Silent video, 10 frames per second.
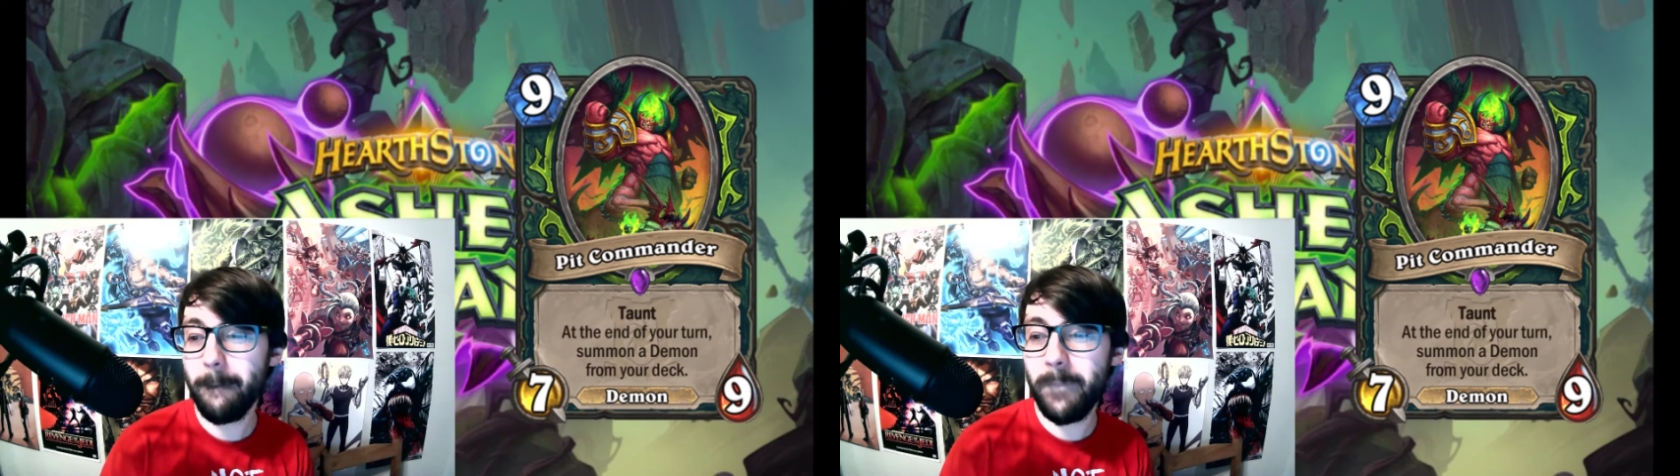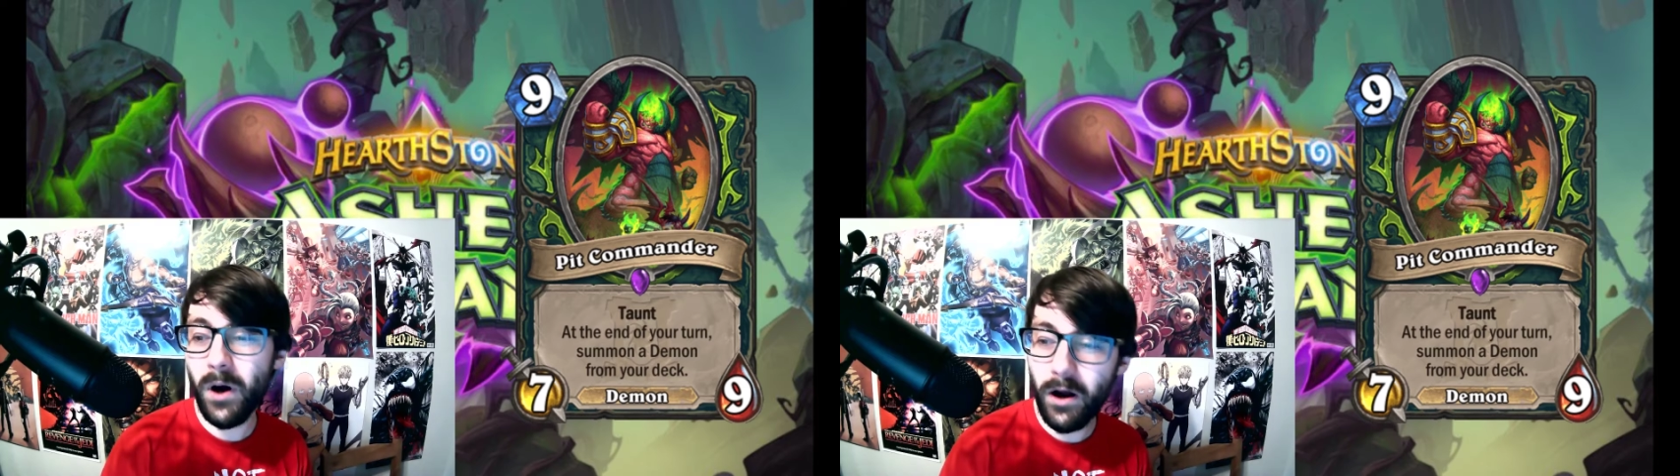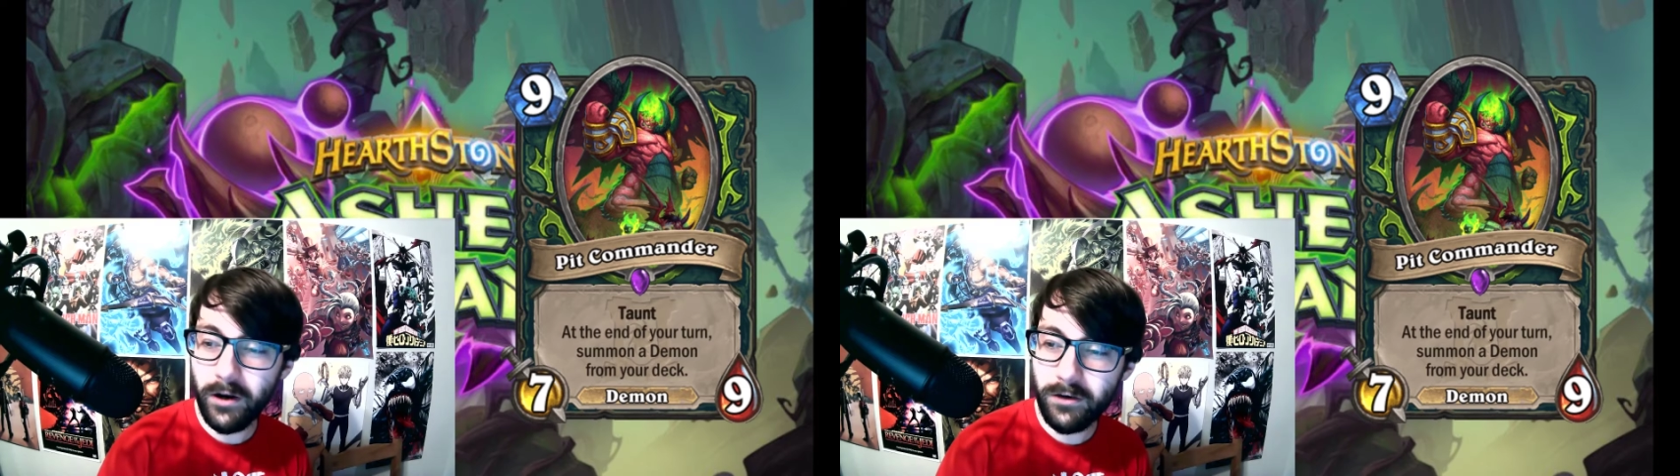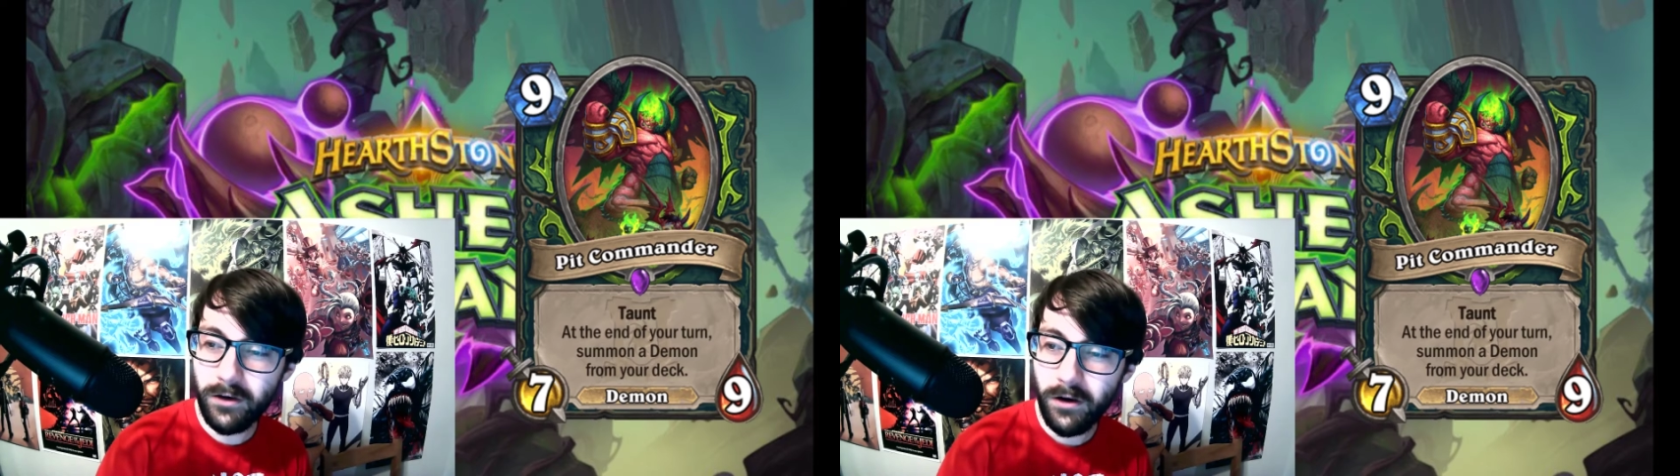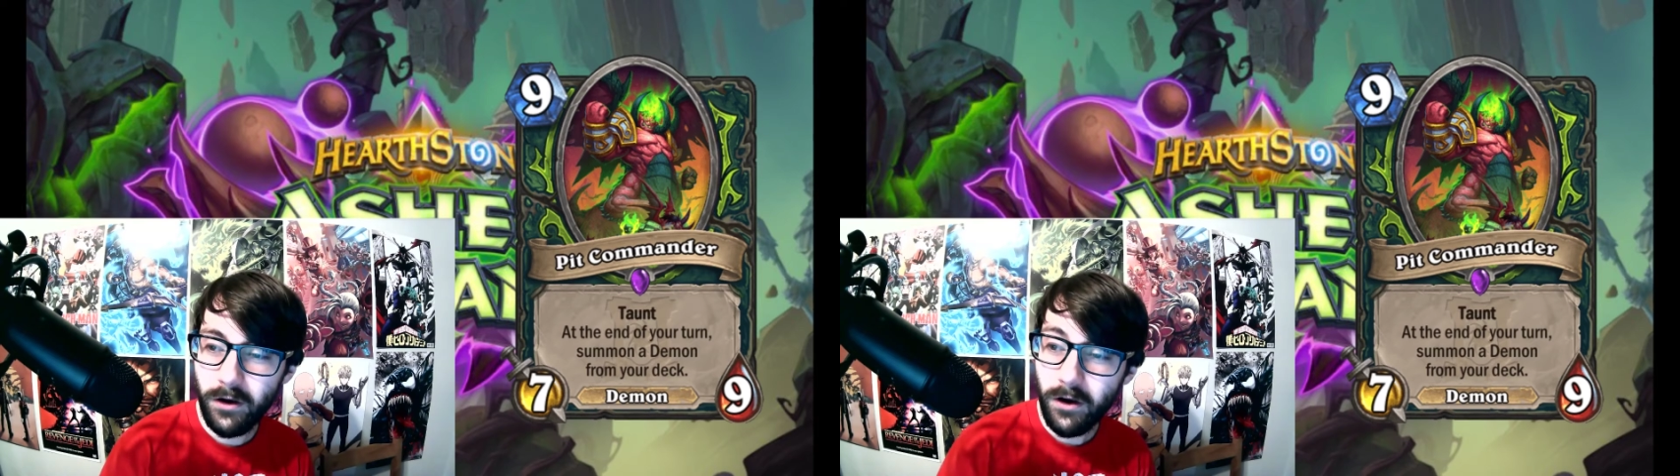but
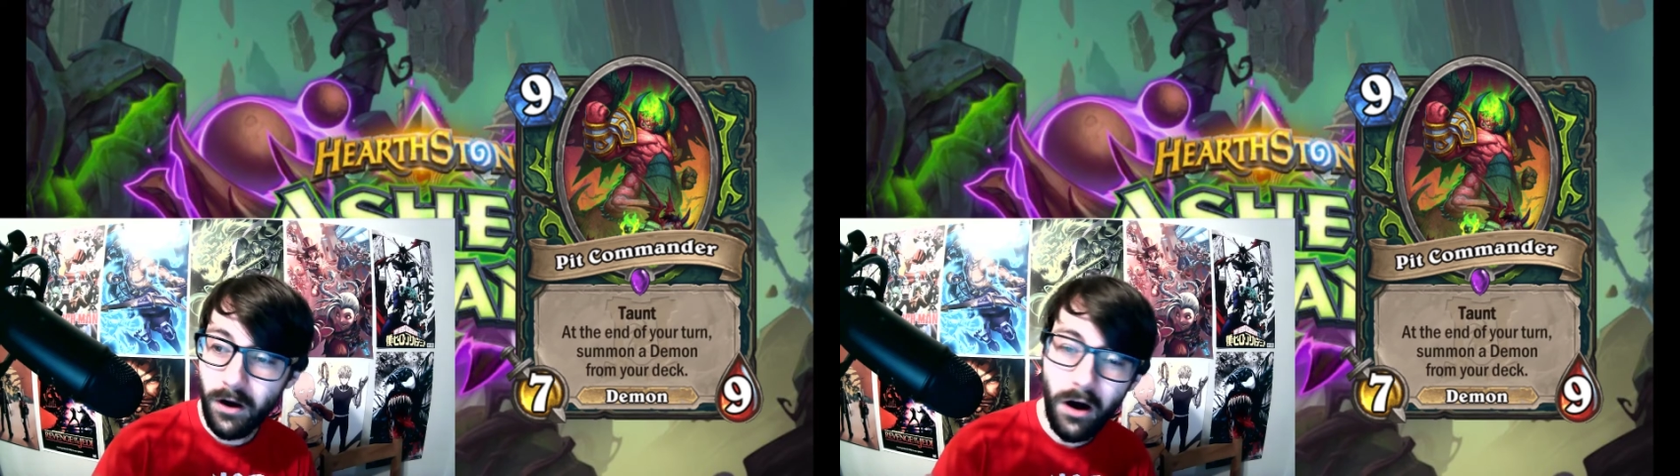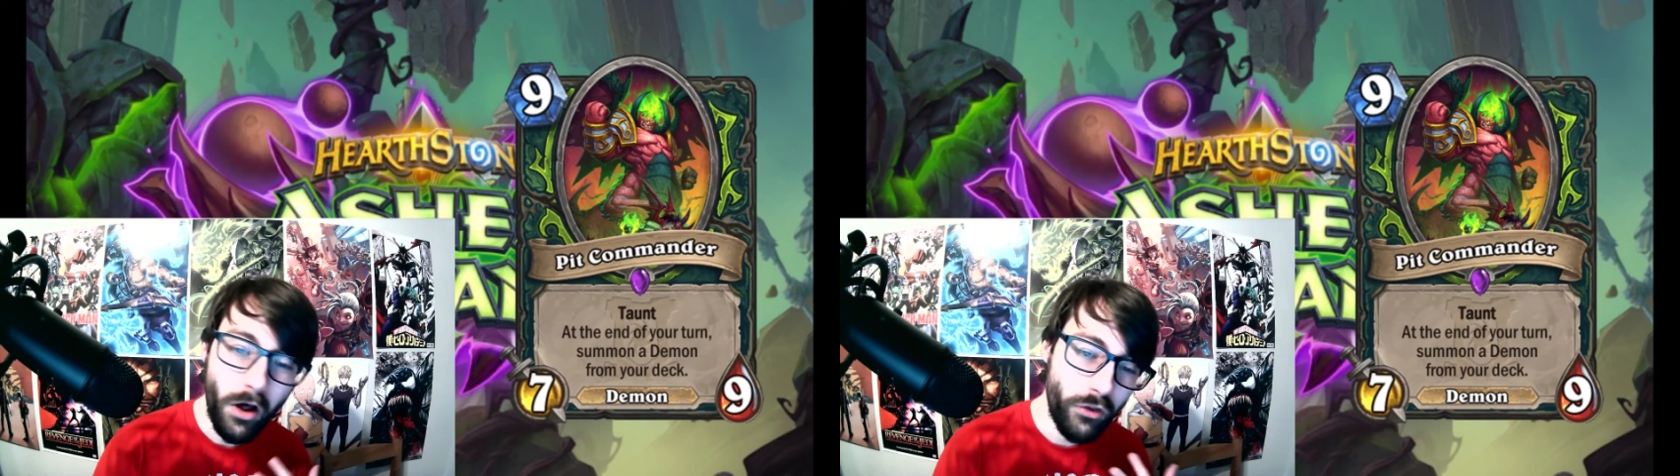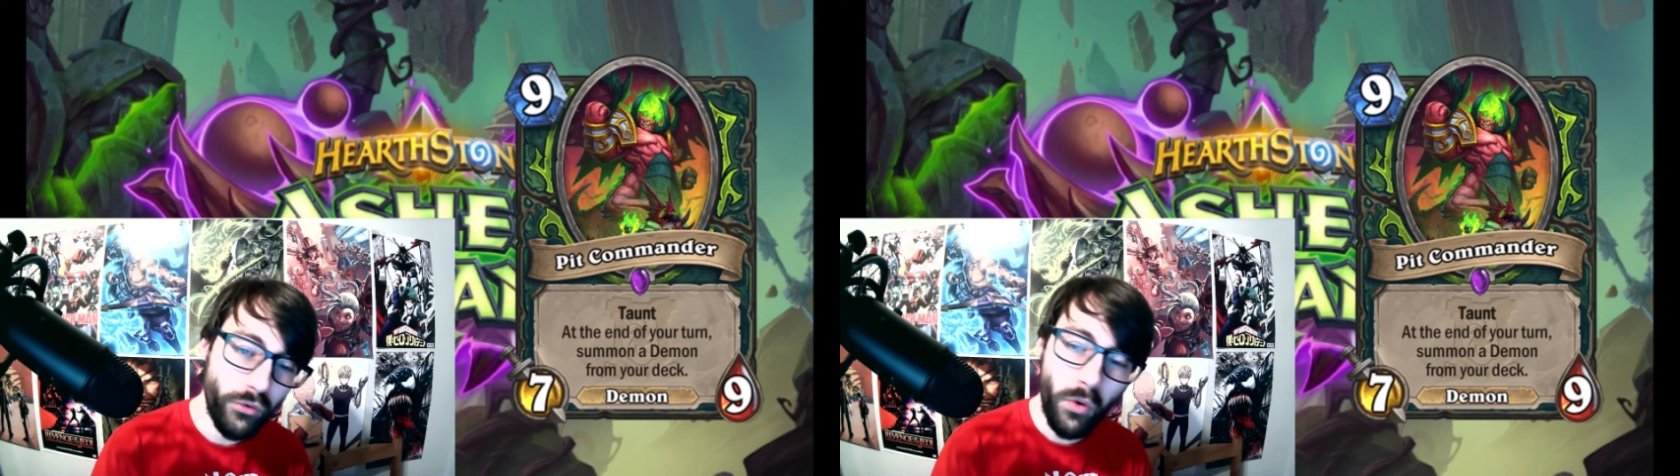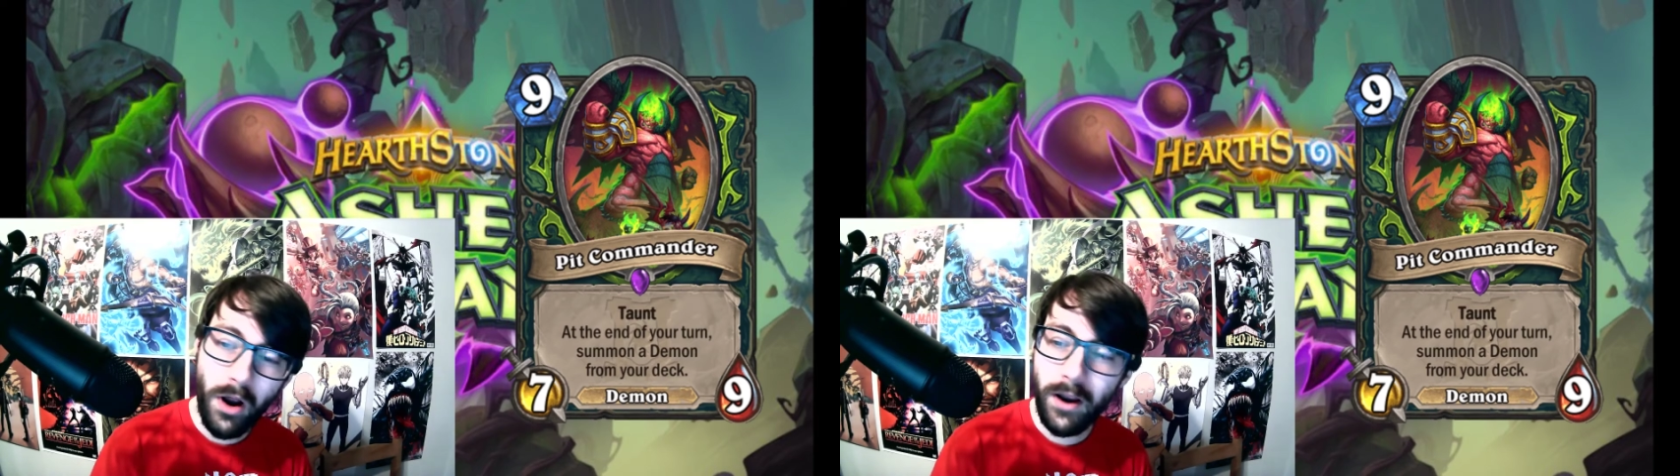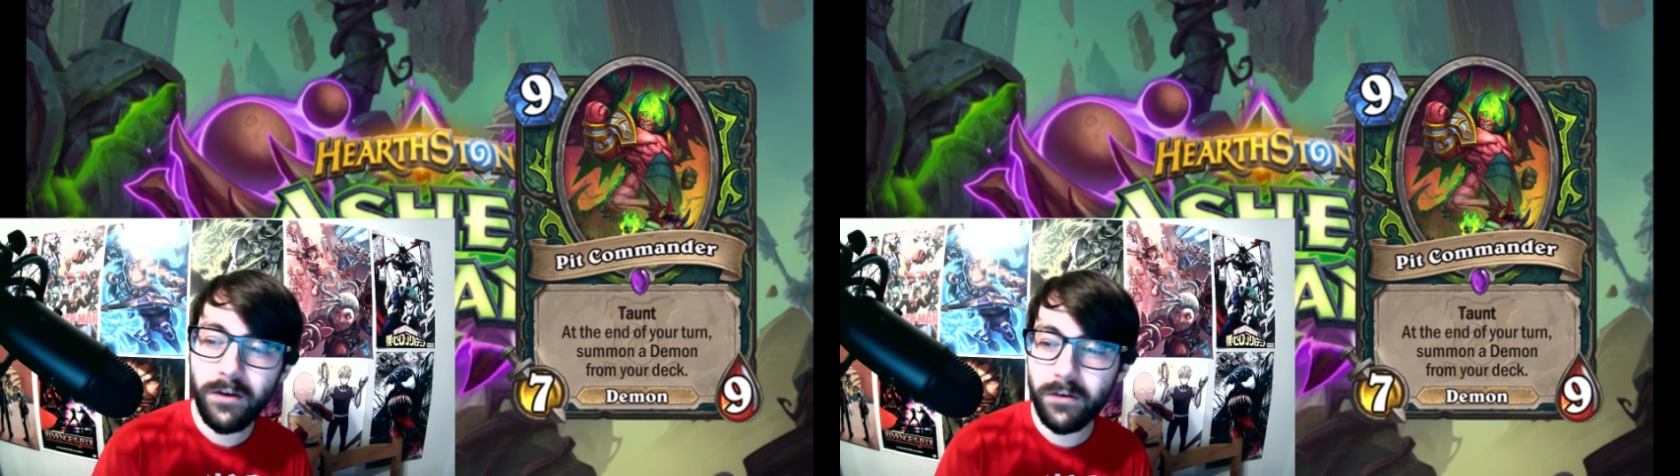
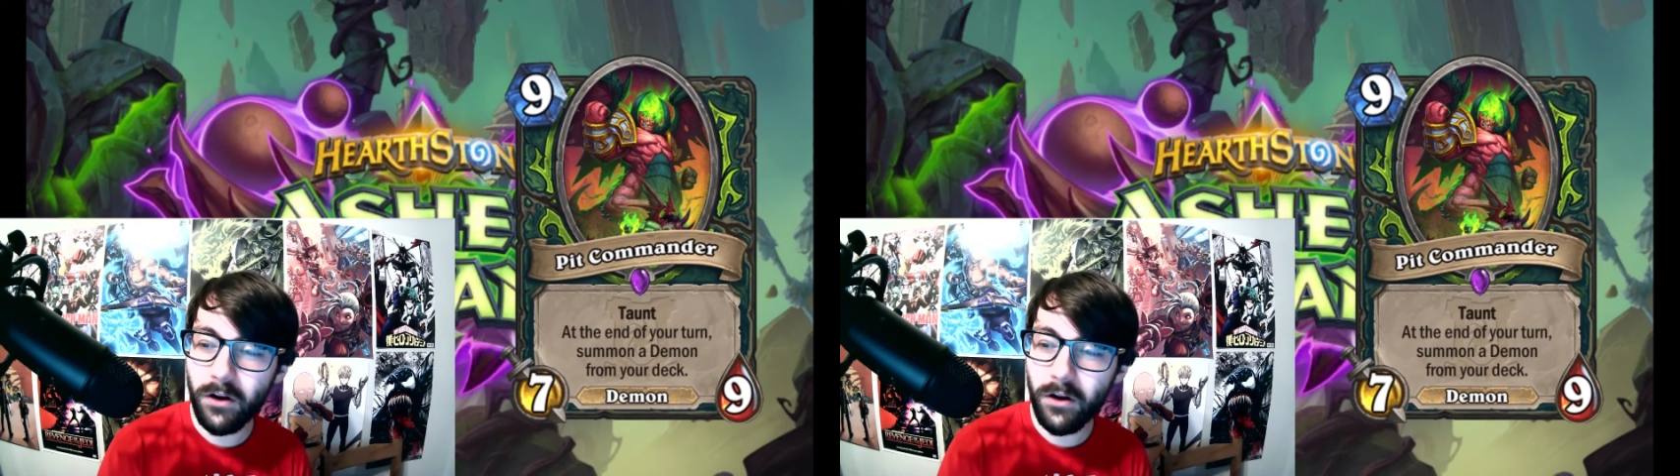otherwise,